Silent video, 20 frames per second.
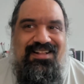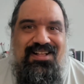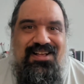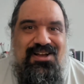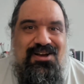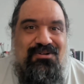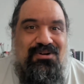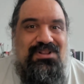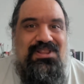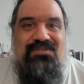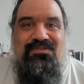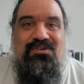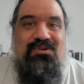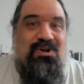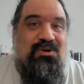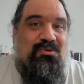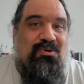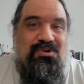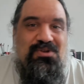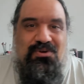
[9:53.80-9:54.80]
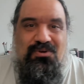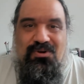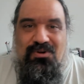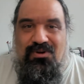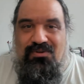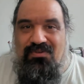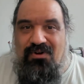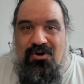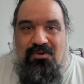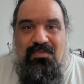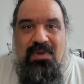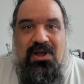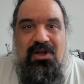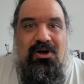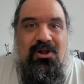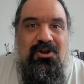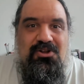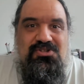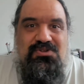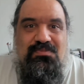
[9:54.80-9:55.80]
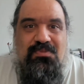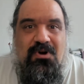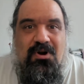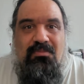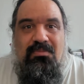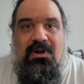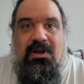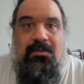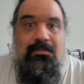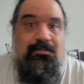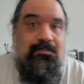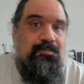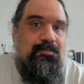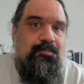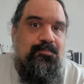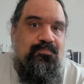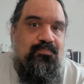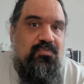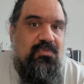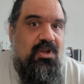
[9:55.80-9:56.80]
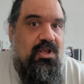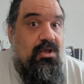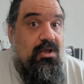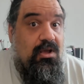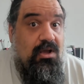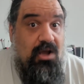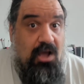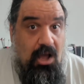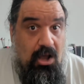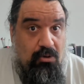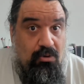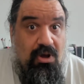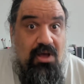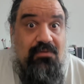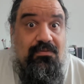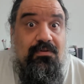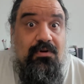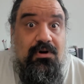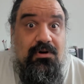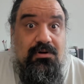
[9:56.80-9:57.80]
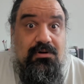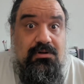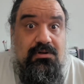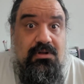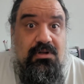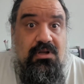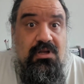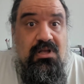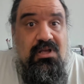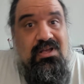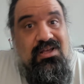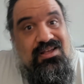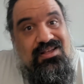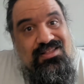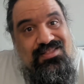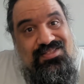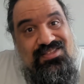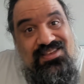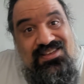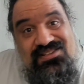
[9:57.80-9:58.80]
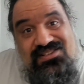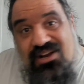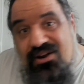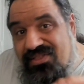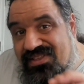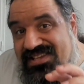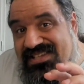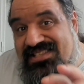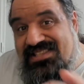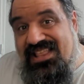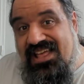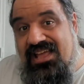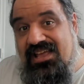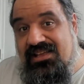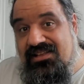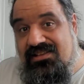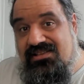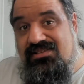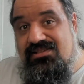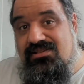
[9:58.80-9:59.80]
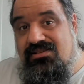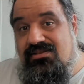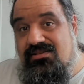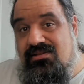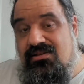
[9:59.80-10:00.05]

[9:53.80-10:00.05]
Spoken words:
whatever we're working on, of our biology problem. However, these are the states